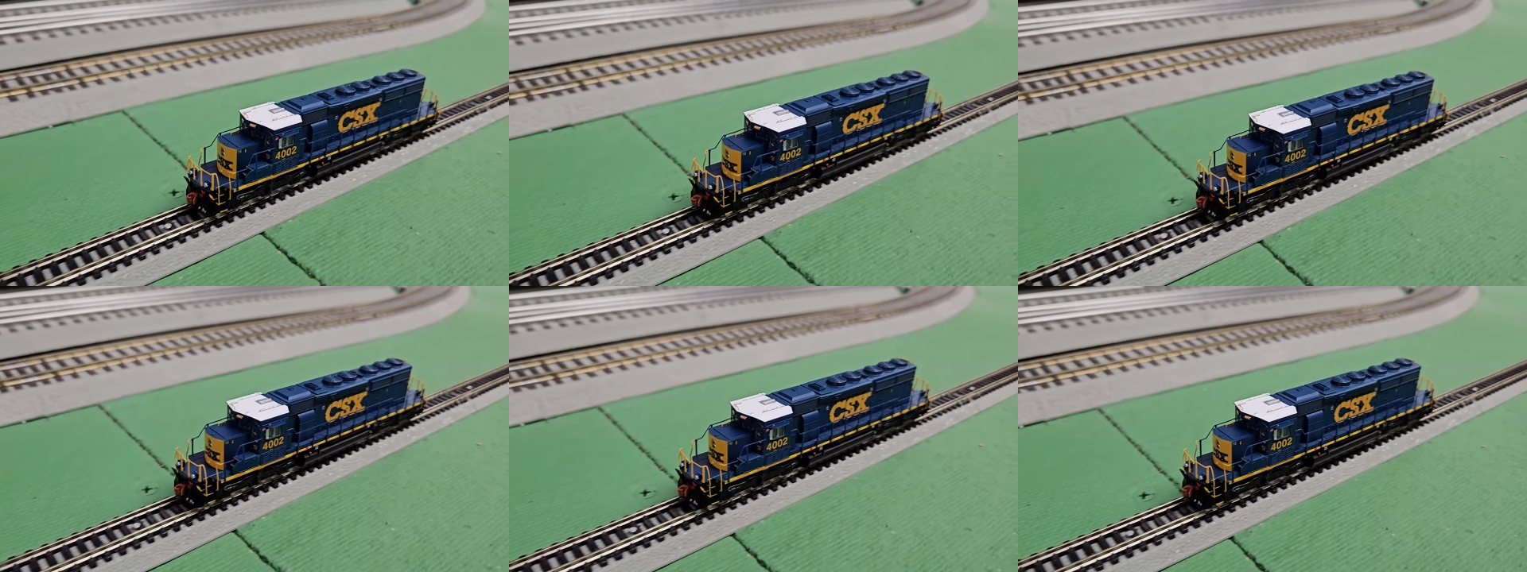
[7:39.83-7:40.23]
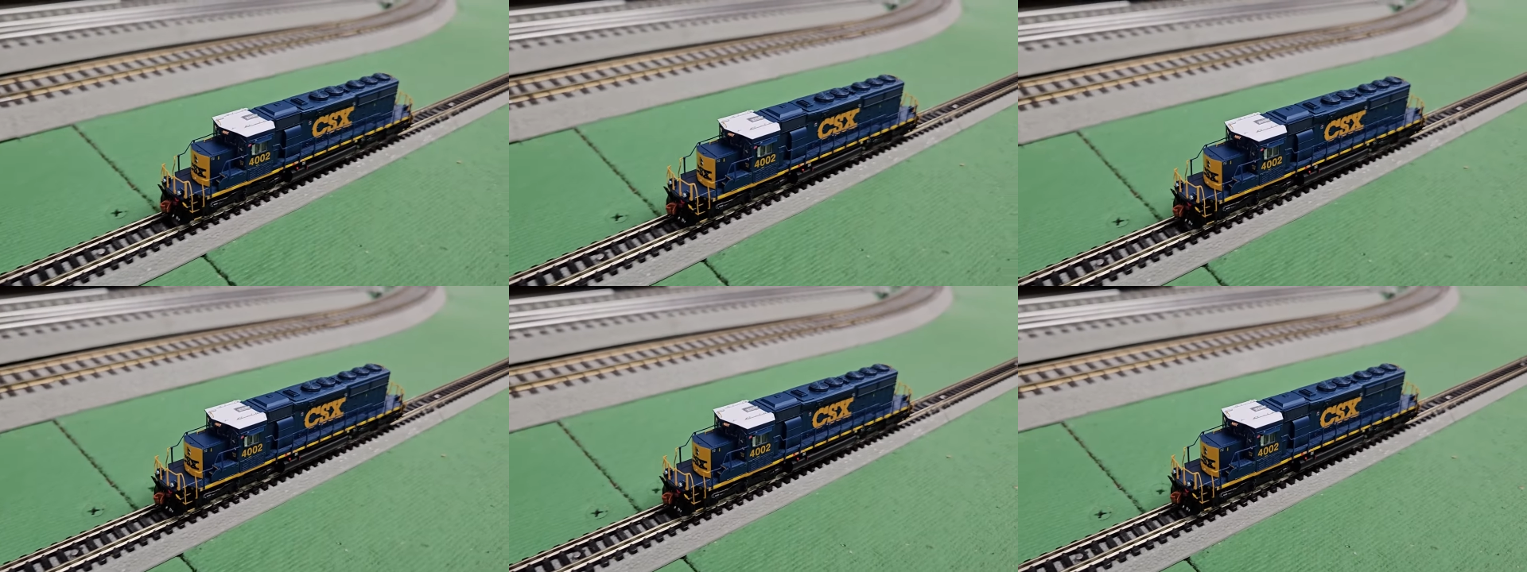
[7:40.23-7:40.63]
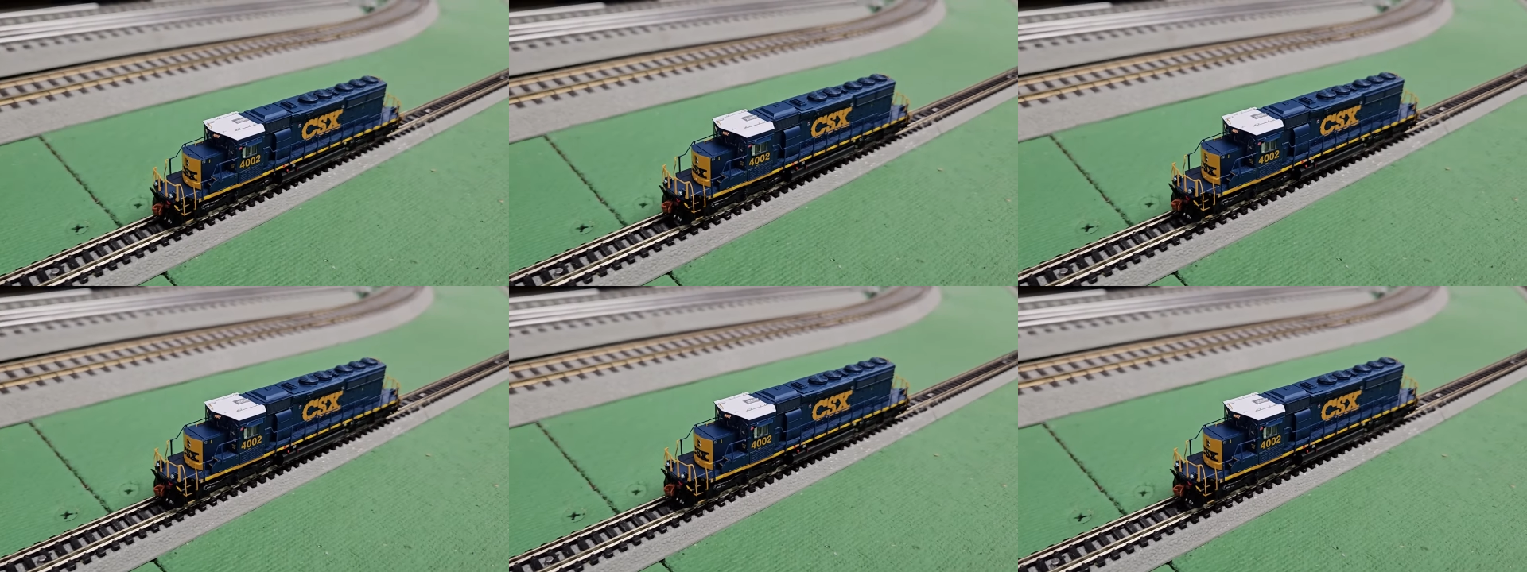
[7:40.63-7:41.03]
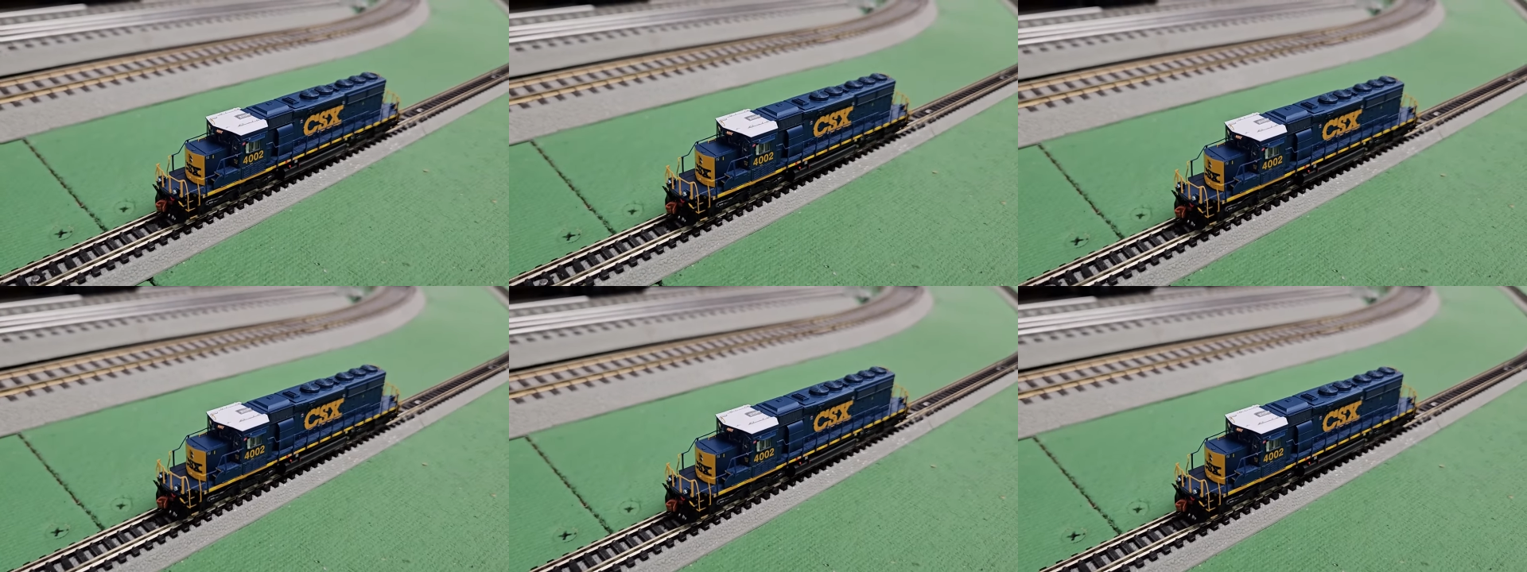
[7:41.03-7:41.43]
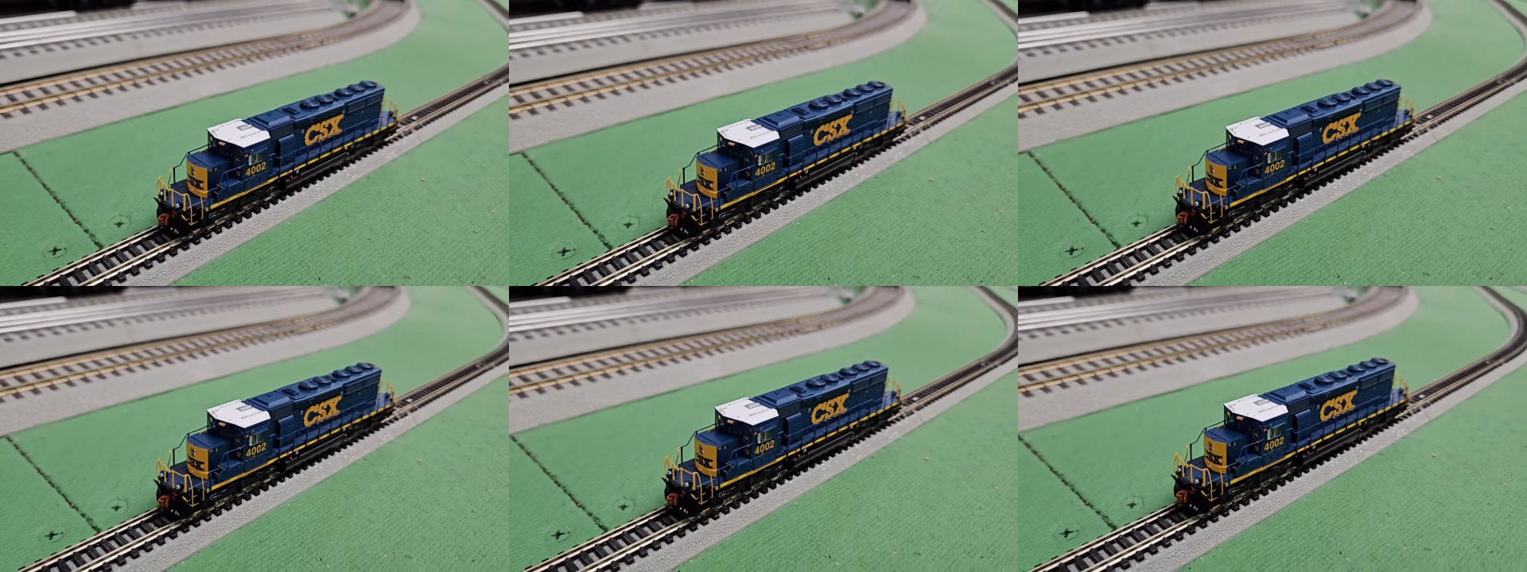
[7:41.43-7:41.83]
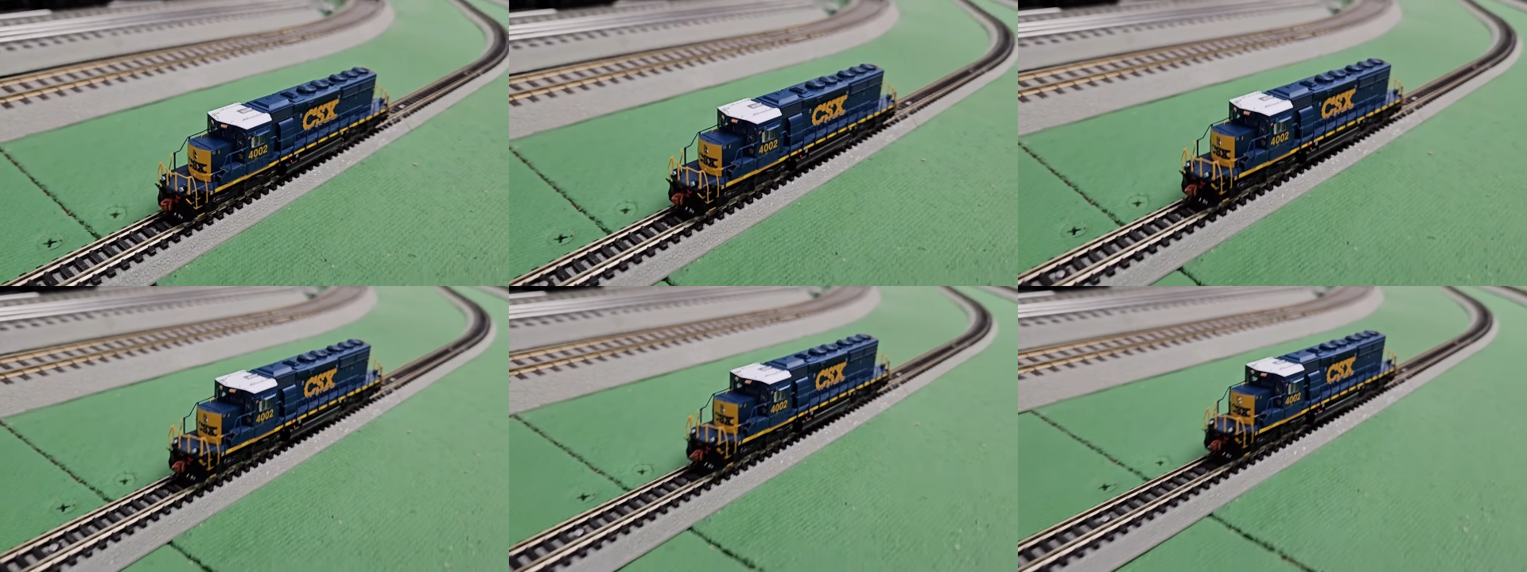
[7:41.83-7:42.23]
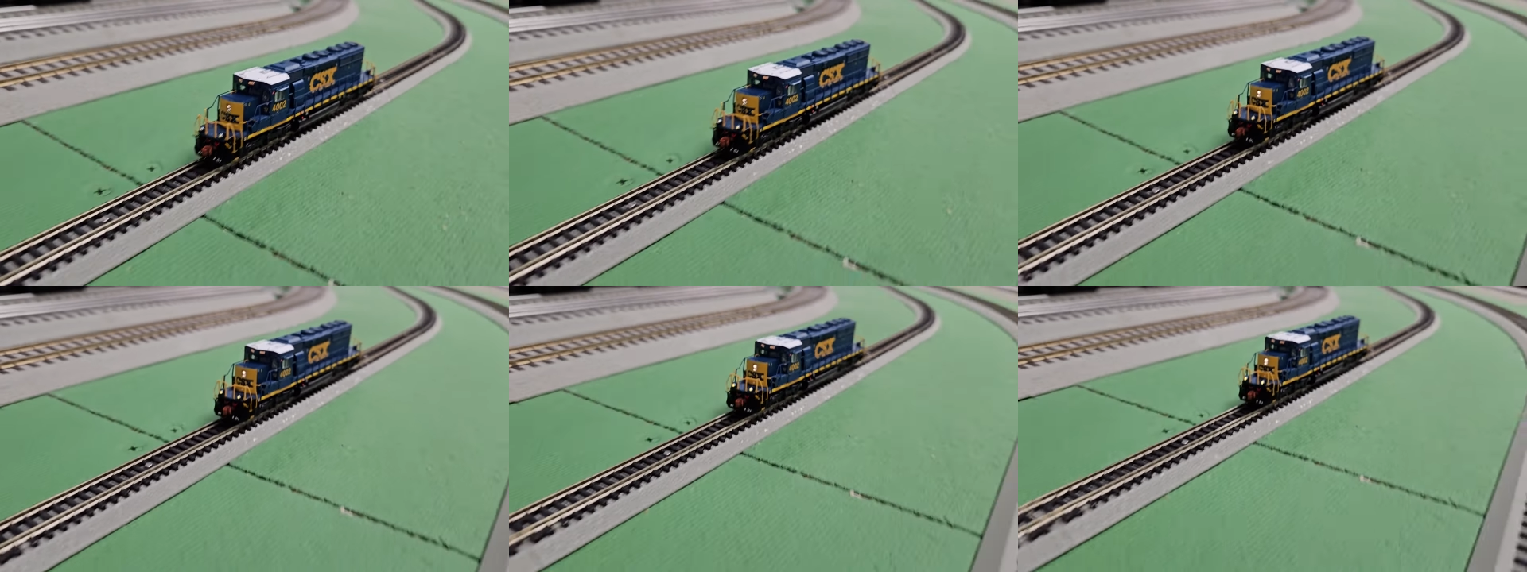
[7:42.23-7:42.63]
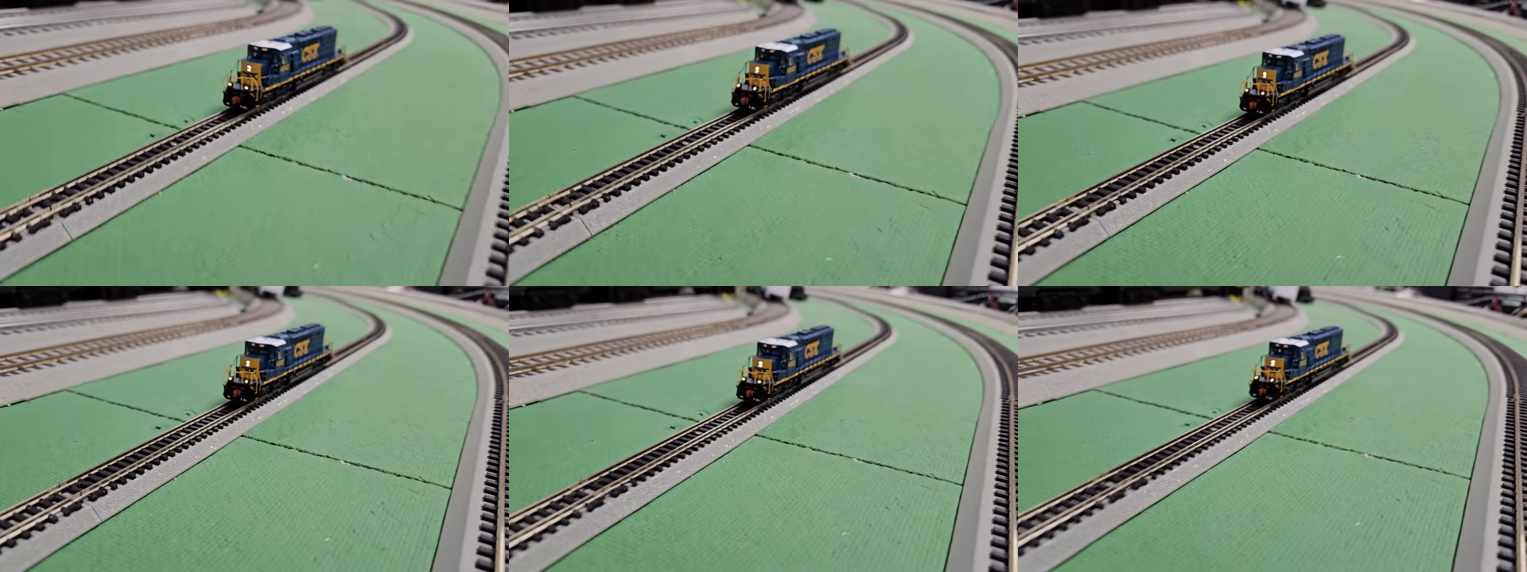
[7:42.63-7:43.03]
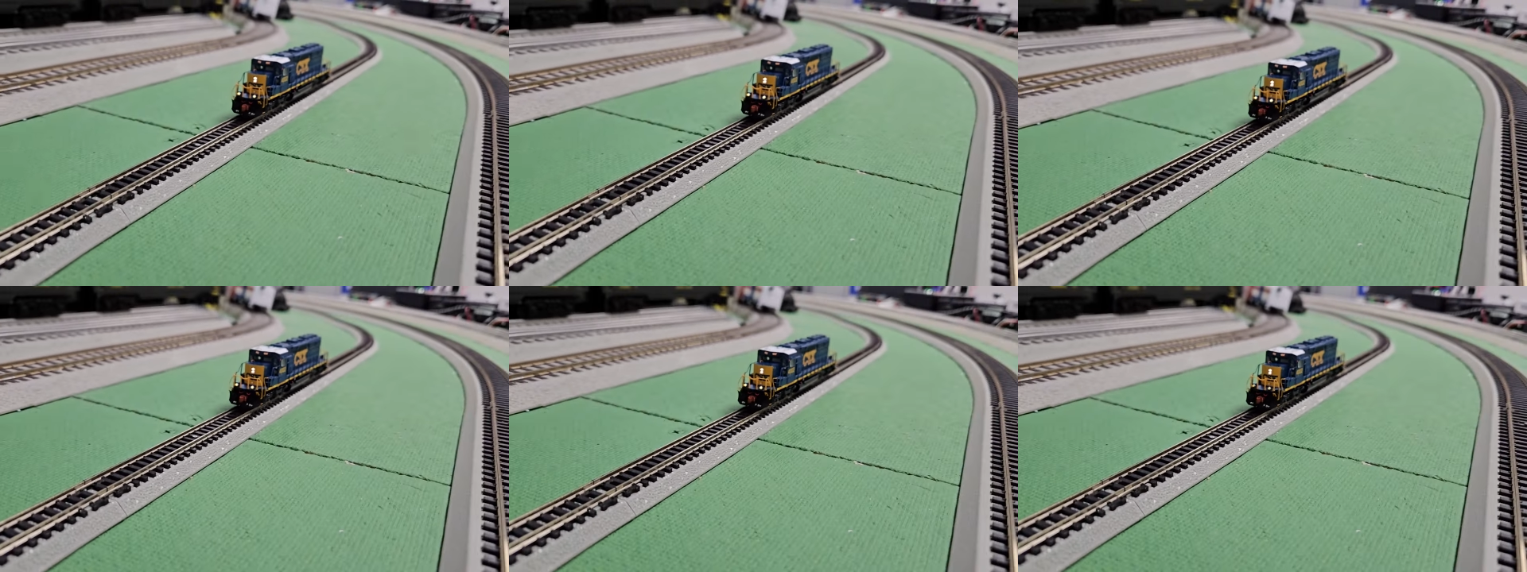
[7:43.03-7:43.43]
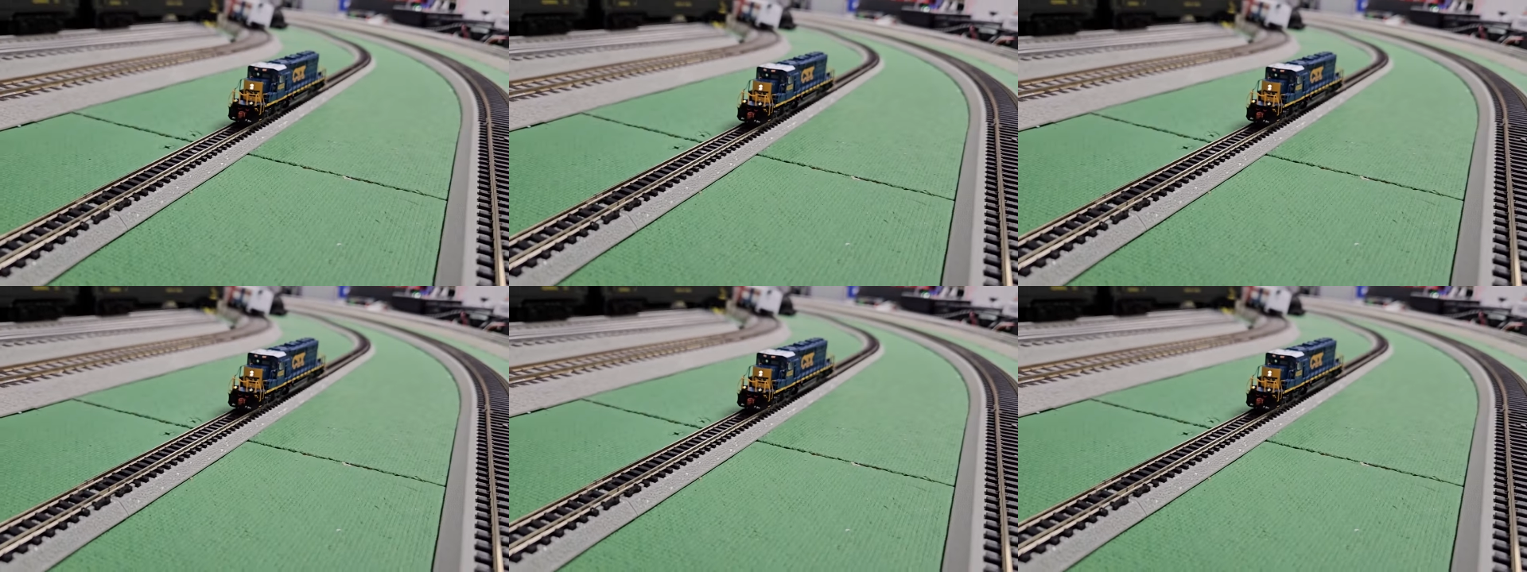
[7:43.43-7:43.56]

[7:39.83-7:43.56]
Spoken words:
(no speaker visible)